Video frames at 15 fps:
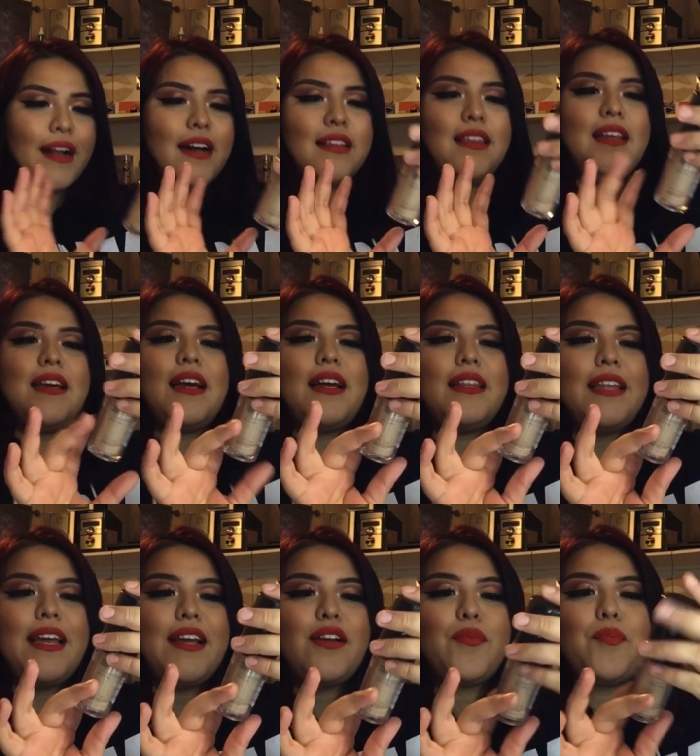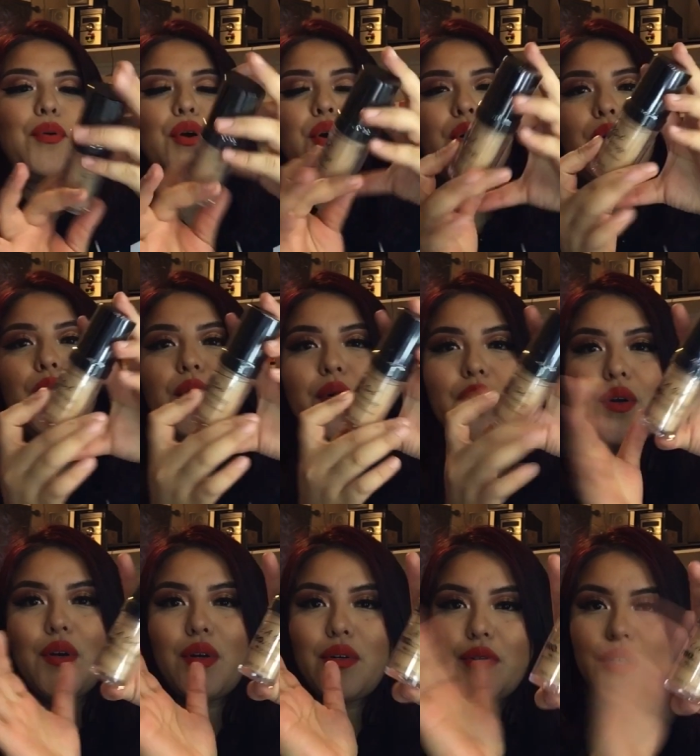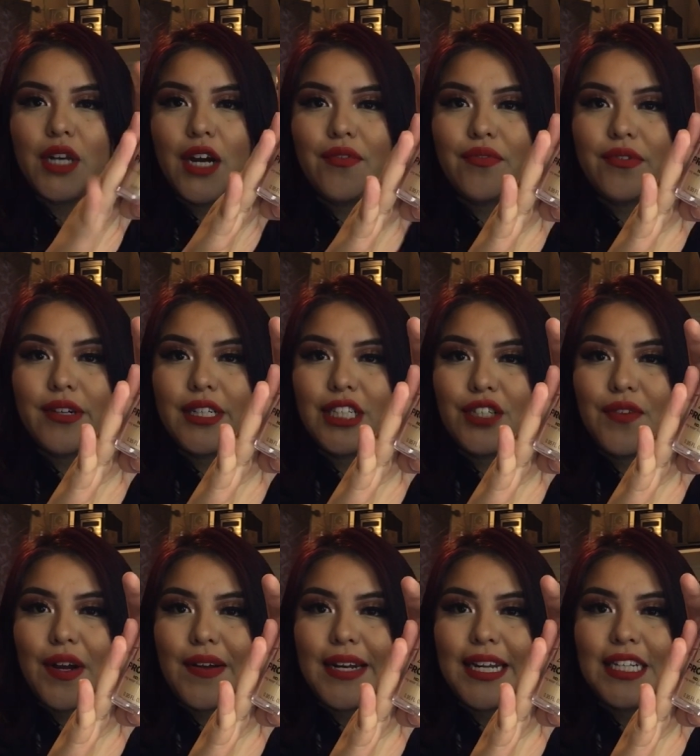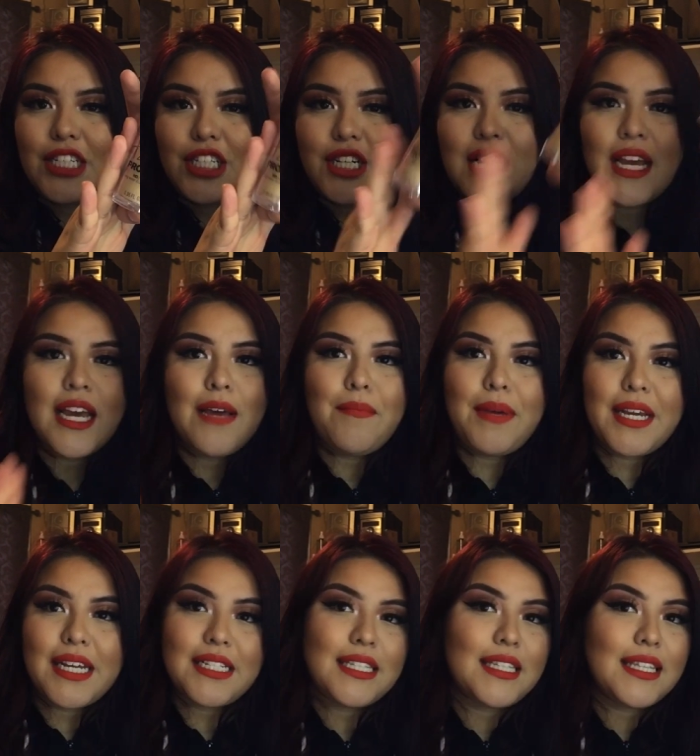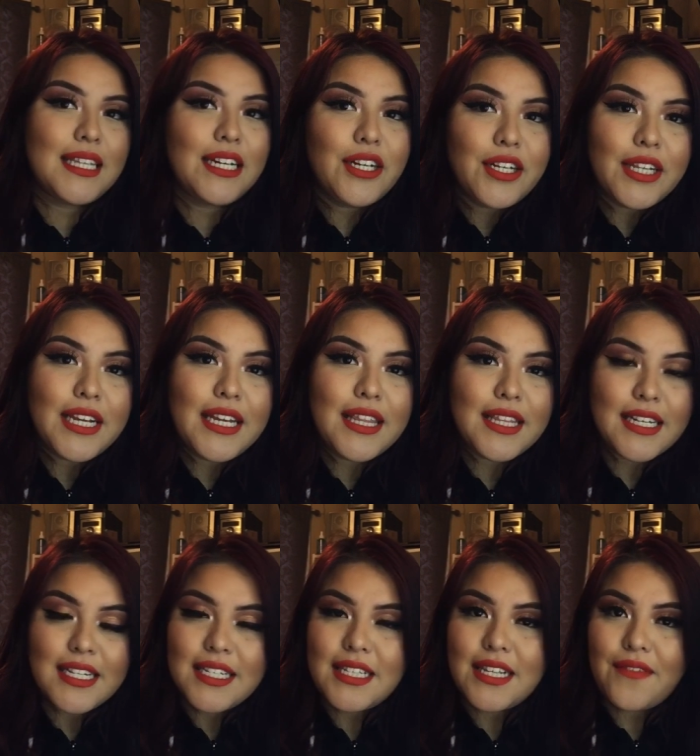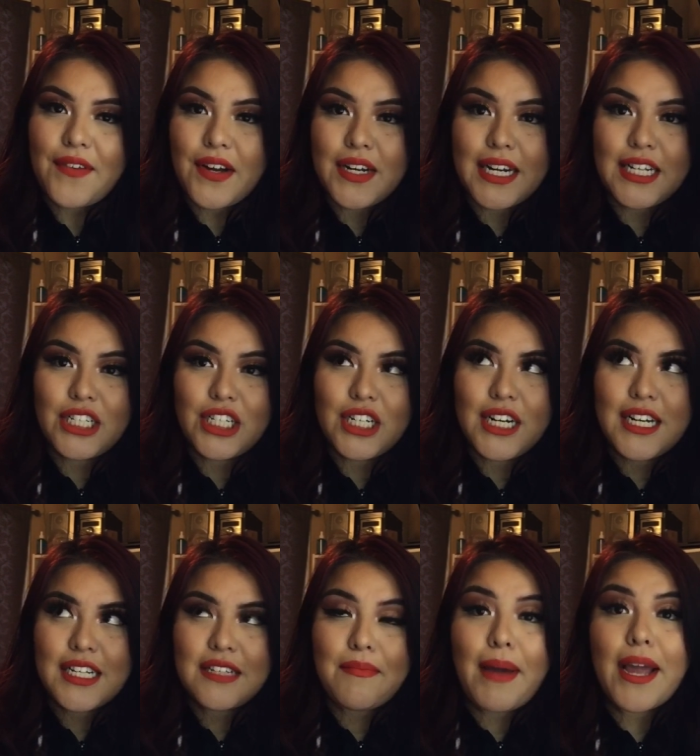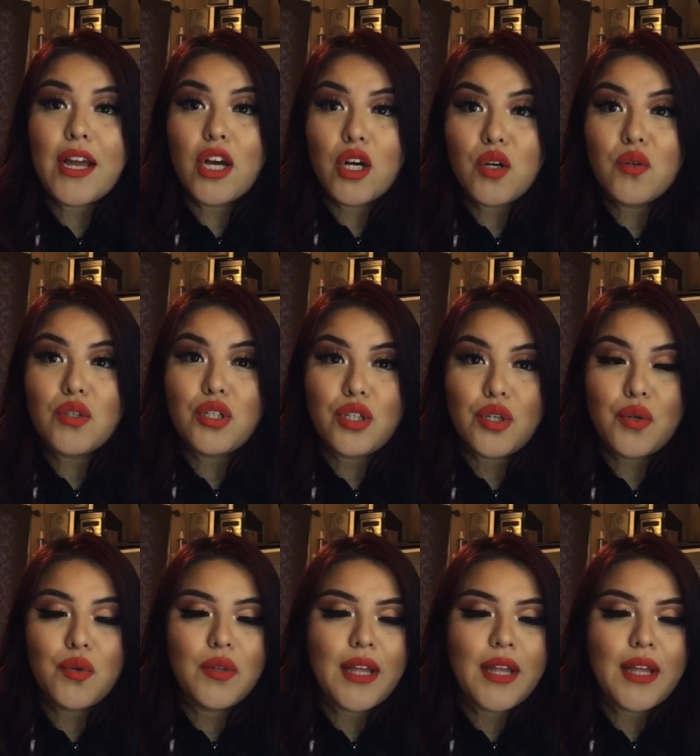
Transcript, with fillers: I got the LA Pro coverage foundation because literally this foundation is my go-to.